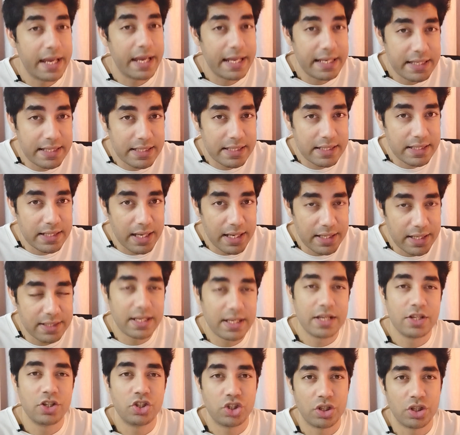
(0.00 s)
It's
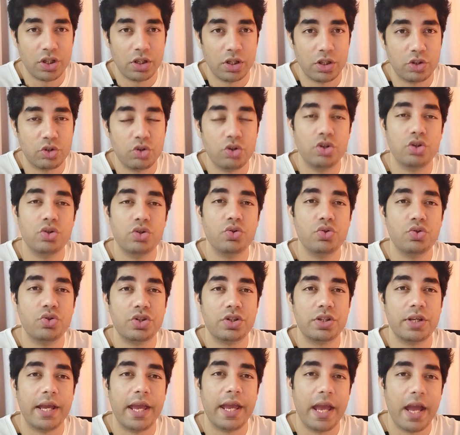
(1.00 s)
essential to
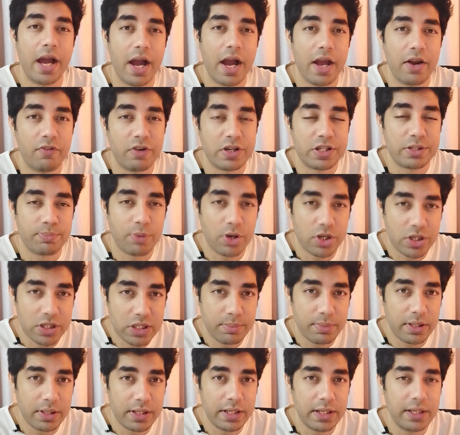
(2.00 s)
use AI
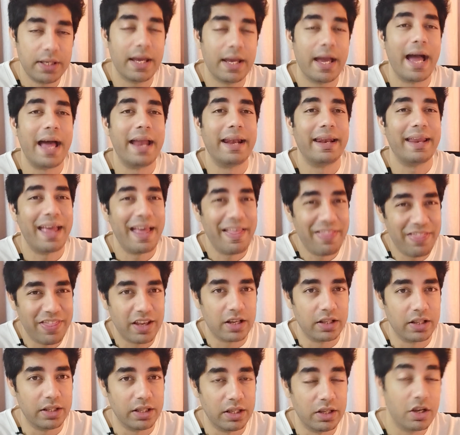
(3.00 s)
responsibly and
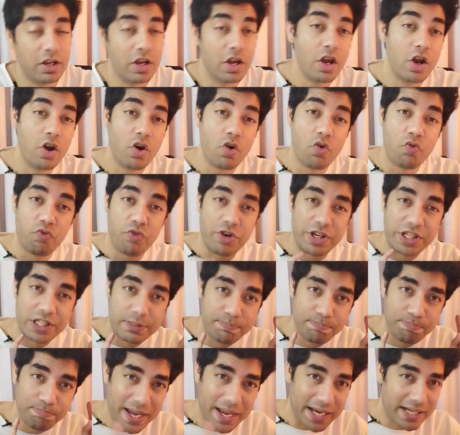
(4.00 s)
ethically,
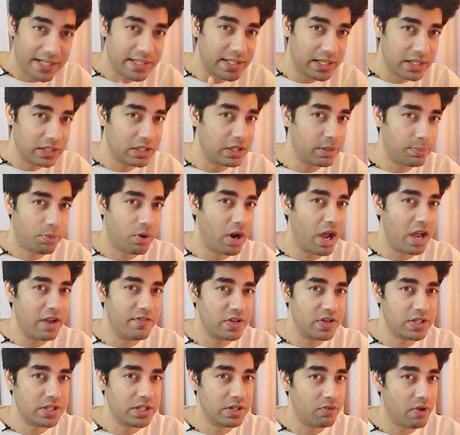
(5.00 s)
respecting the
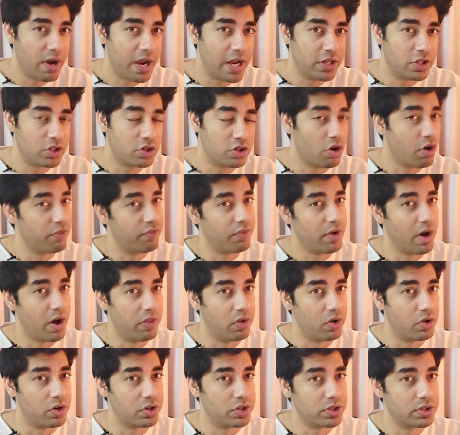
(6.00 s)
privacy rights of
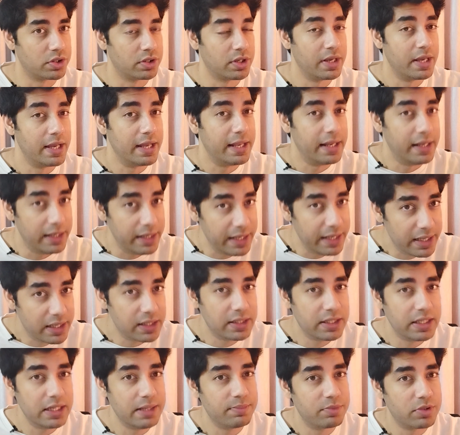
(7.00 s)
others.
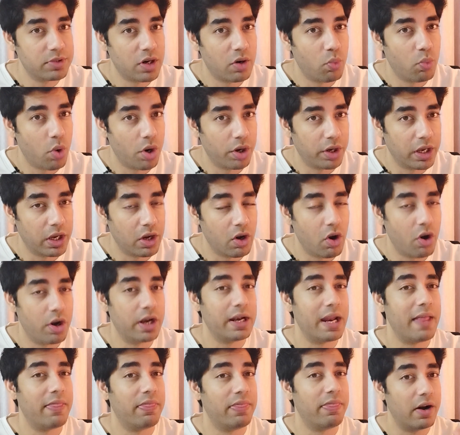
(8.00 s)
Legal teams are working
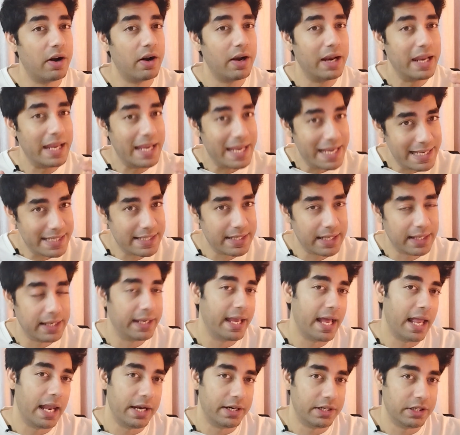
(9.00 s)
on it and there is a
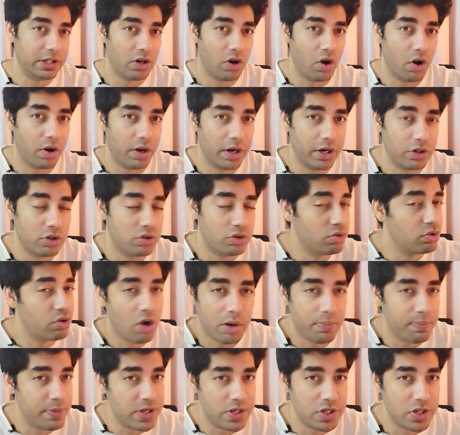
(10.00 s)
legality on it. Do
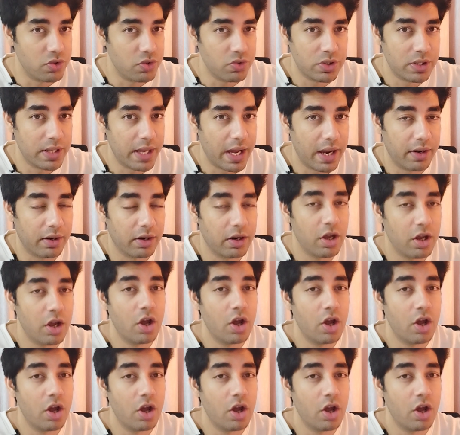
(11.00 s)
not misuse that.